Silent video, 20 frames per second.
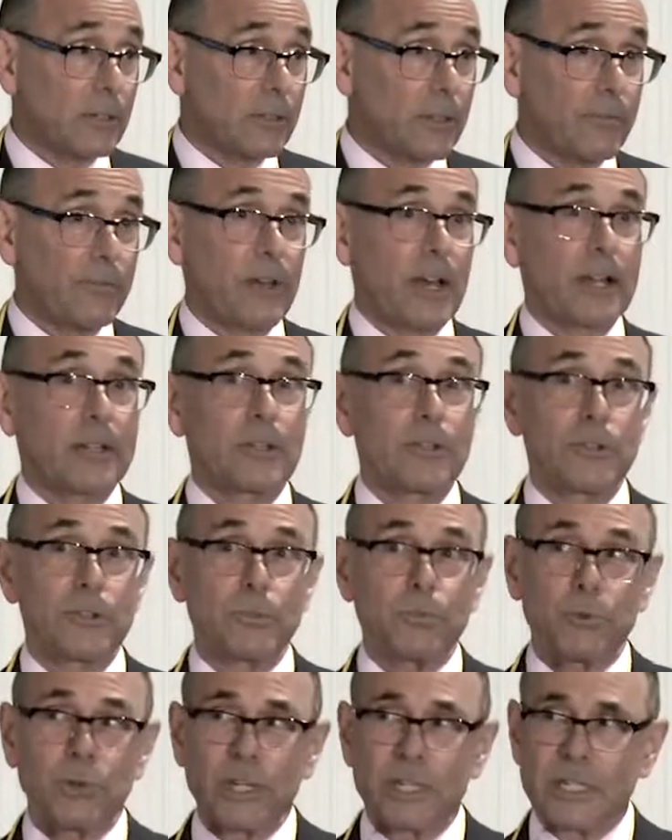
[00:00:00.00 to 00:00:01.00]
The fact that
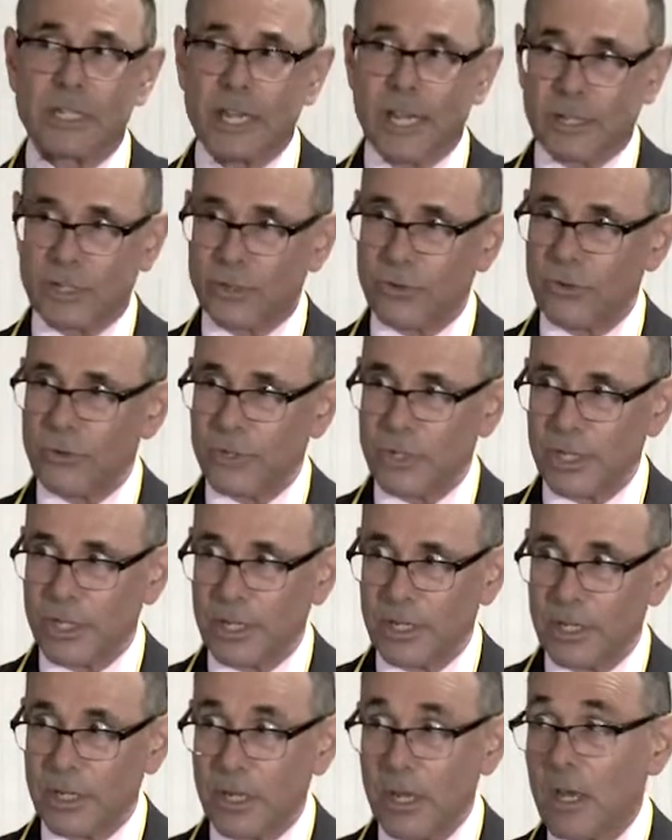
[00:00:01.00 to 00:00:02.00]
you're putting dextrose
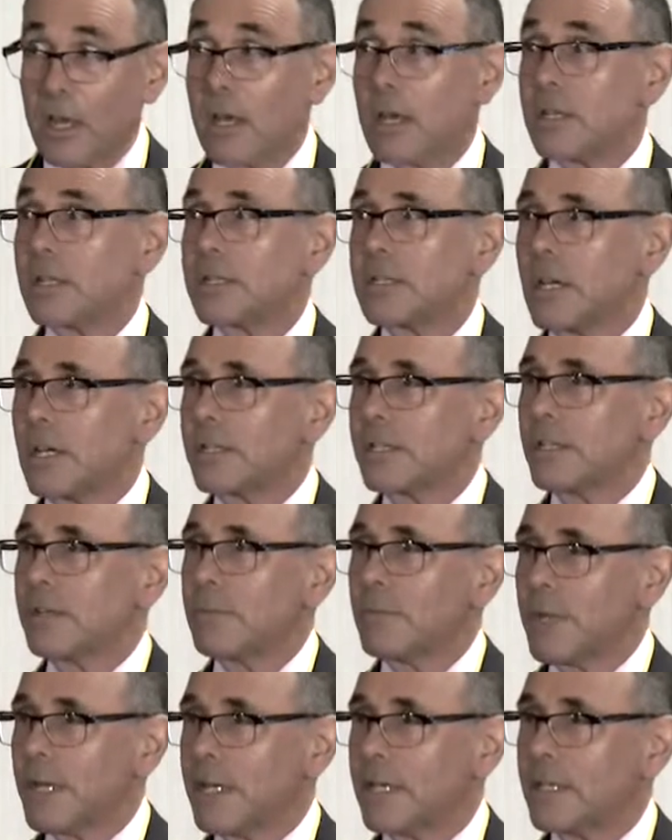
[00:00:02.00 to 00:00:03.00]
in
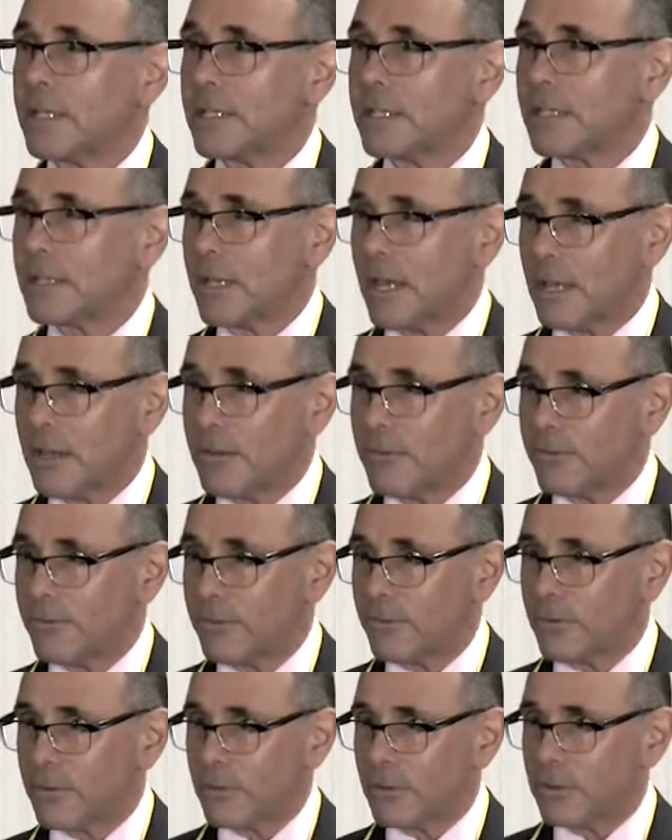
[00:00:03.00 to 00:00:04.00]
doesn't make it
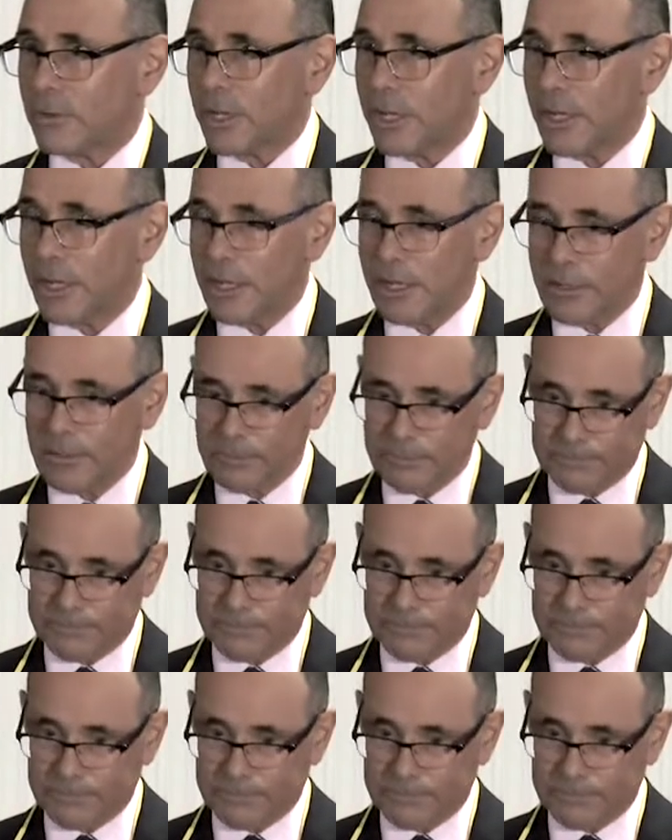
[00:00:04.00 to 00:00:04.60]
safe, okay?